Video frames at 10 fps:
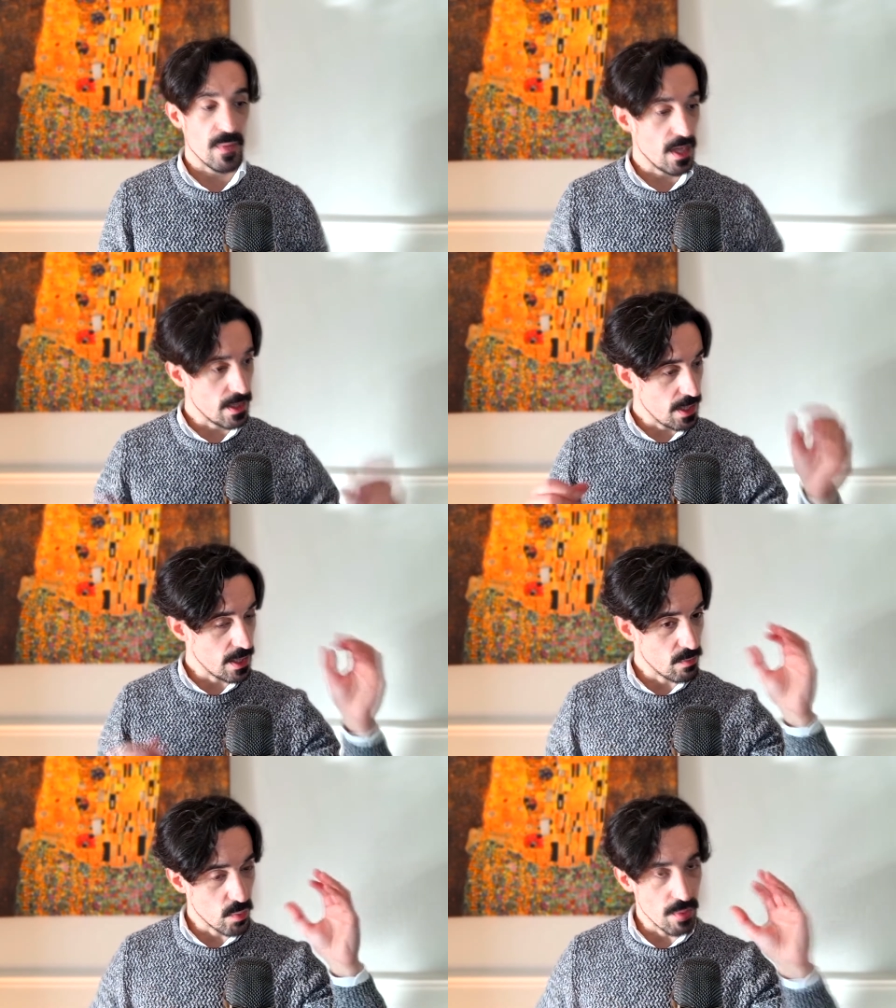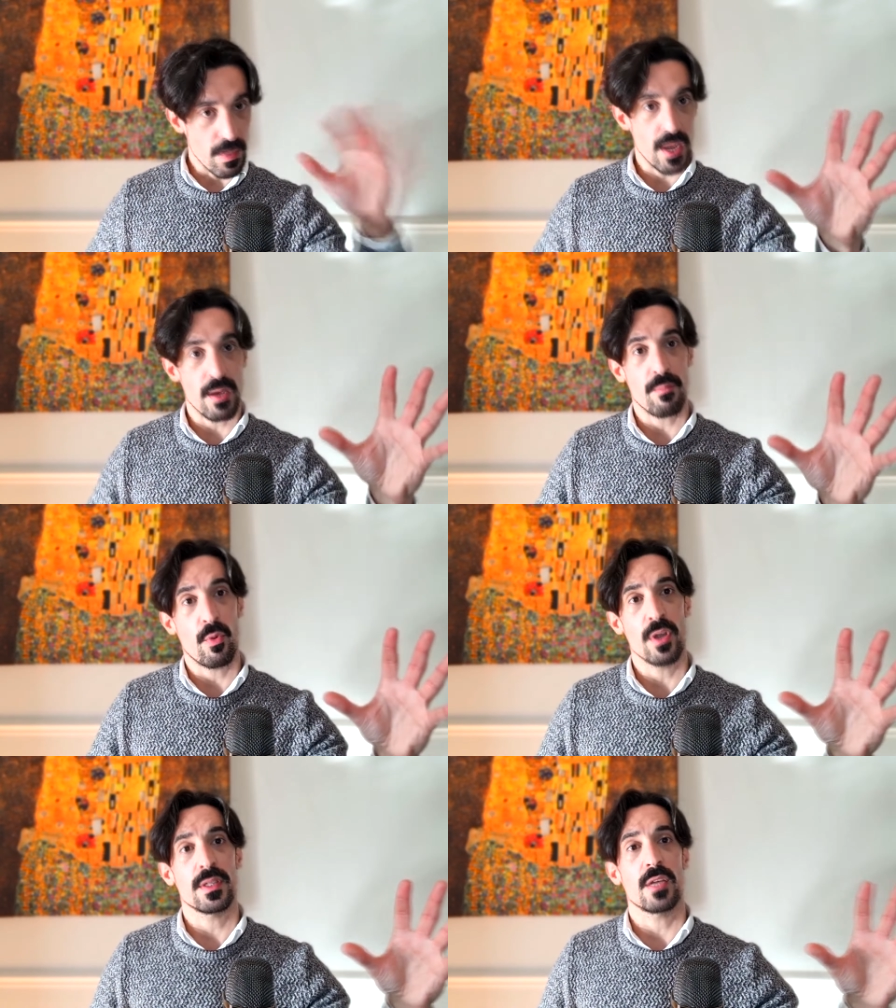and then we make a
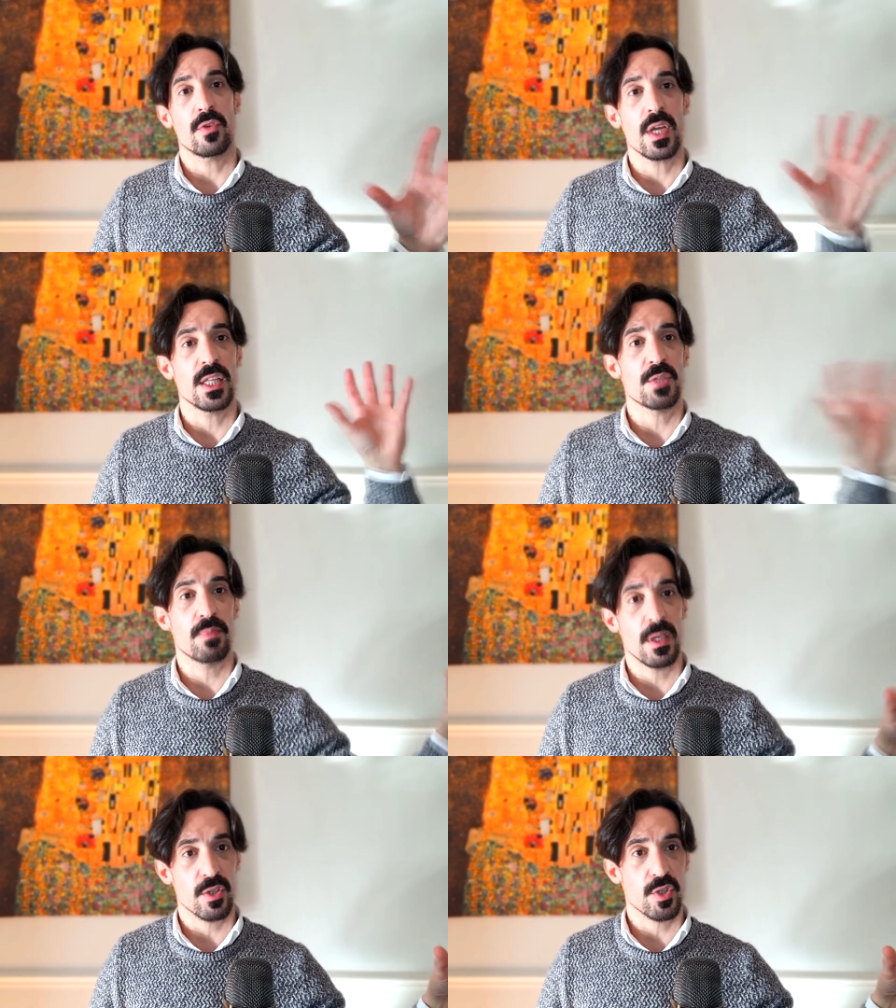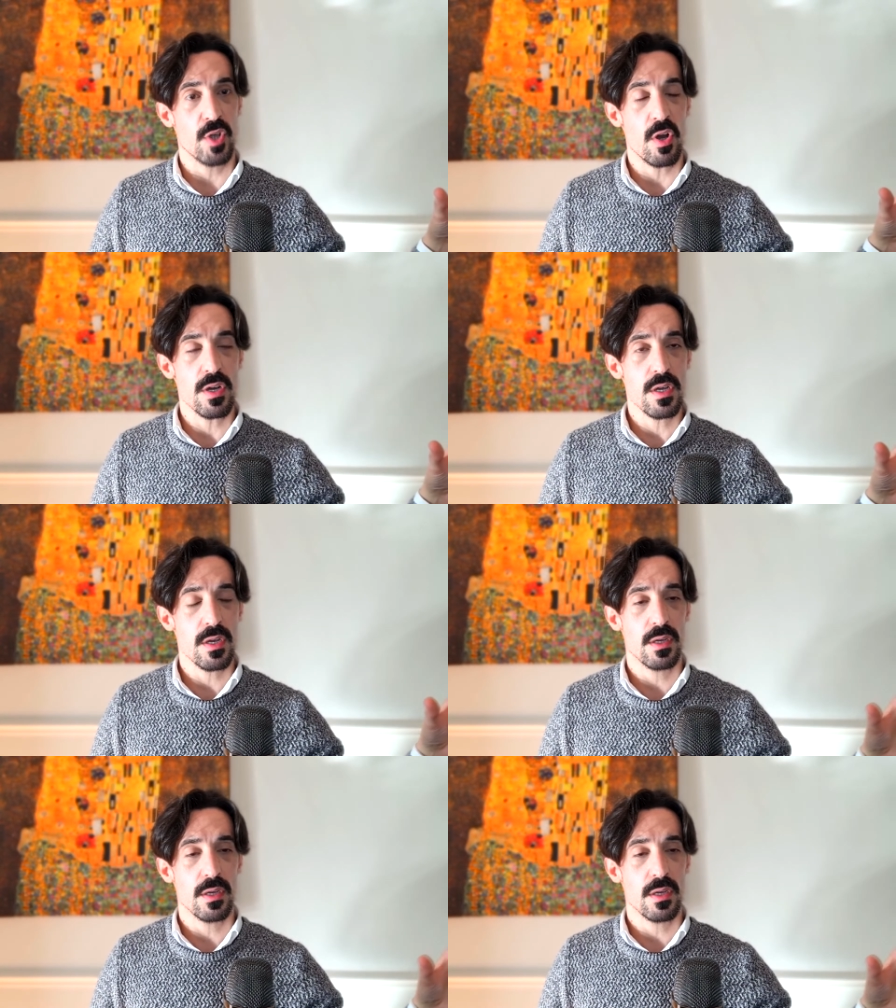point that, okay, let's play the song.